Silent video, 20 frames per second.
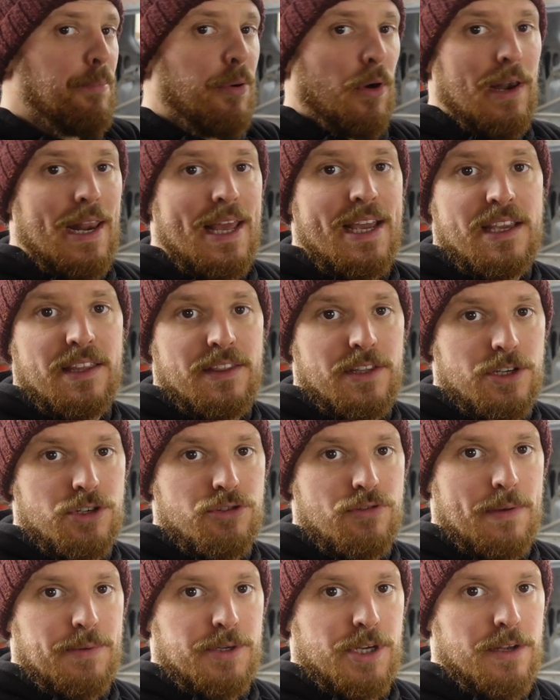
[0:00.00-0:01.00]
put a link in the
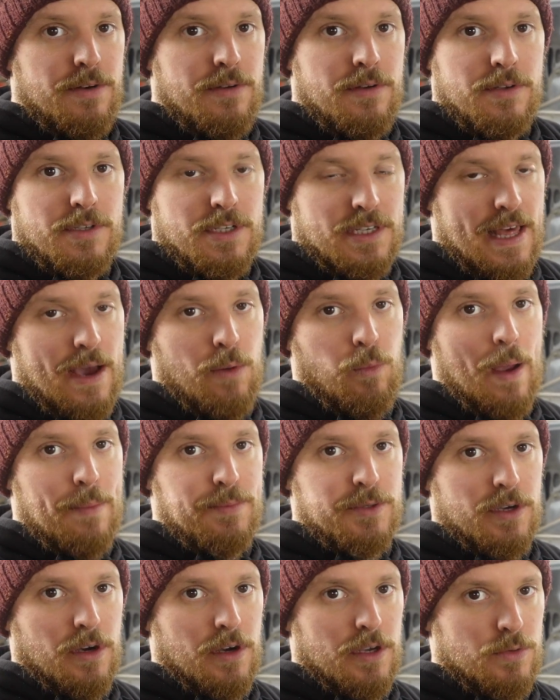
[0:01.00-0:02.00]
description to their
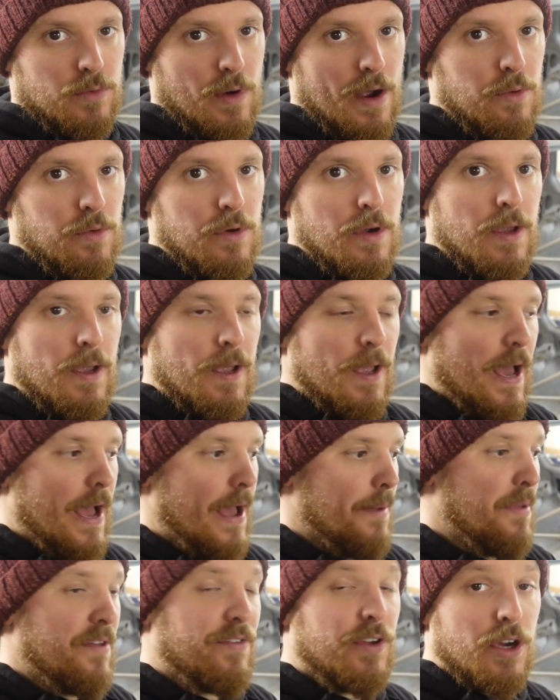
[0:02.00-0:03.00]
website as well.
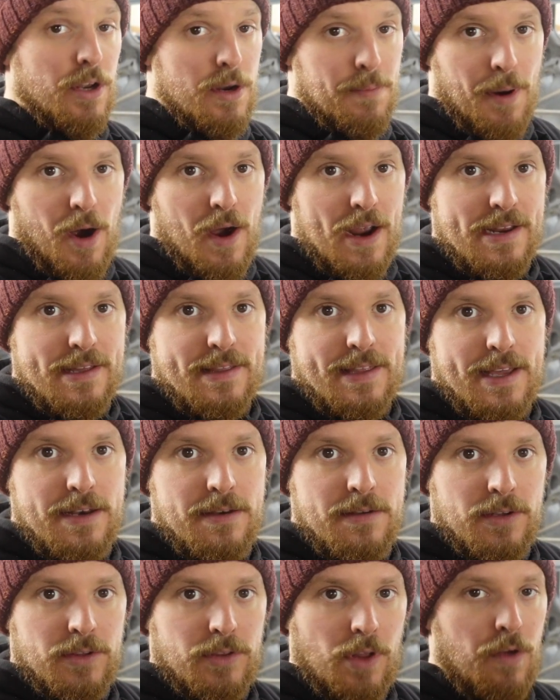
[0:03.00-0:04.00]
If you're going to buy
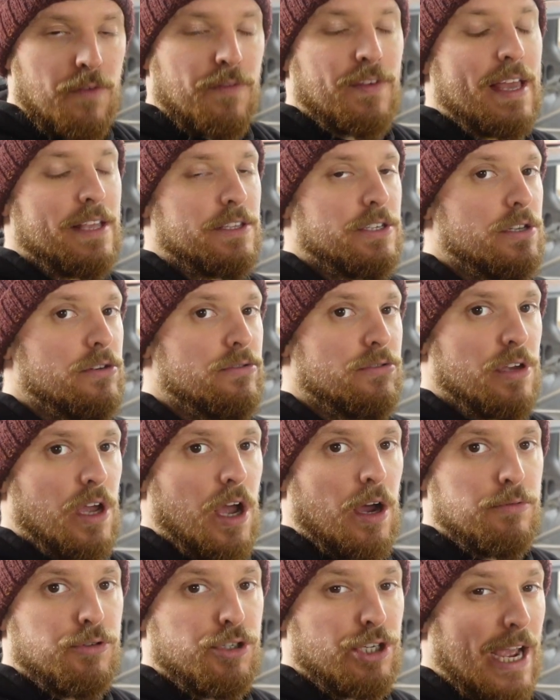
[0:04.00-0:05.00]
anything, don't forget to use the
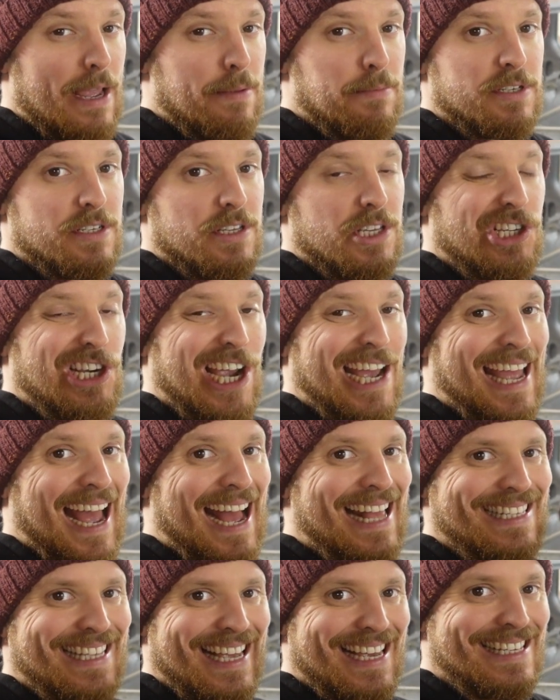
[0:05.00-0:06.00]
code CHAMBERS at the
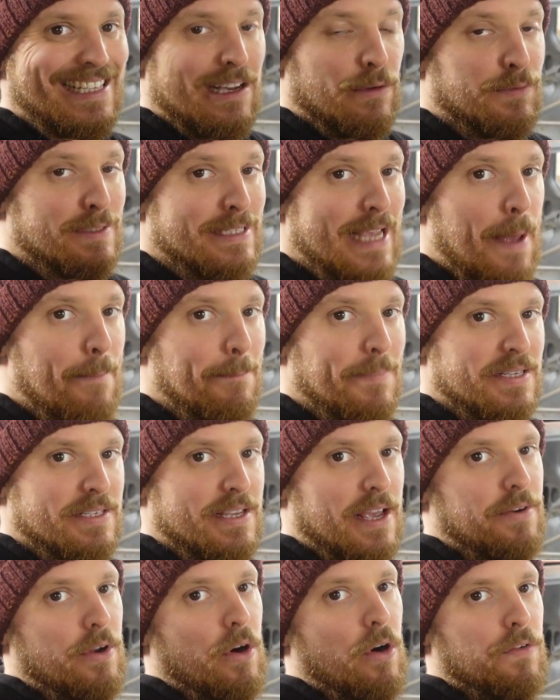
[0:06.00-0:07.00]
checkout to get yourself
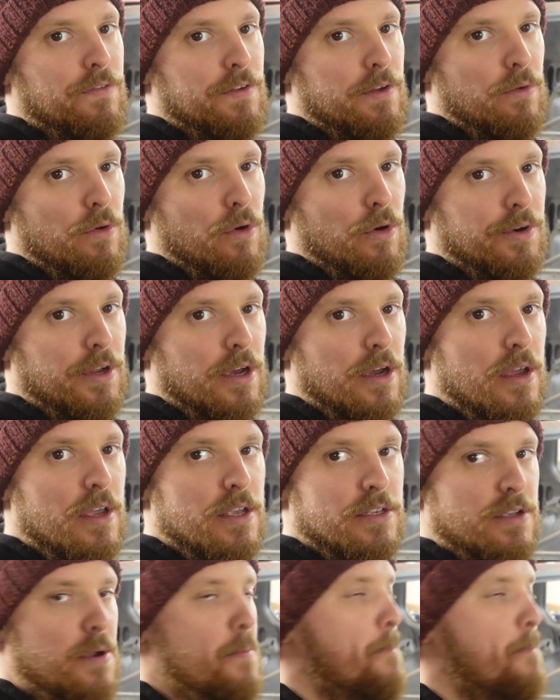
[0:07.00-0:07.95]
10% off your order. So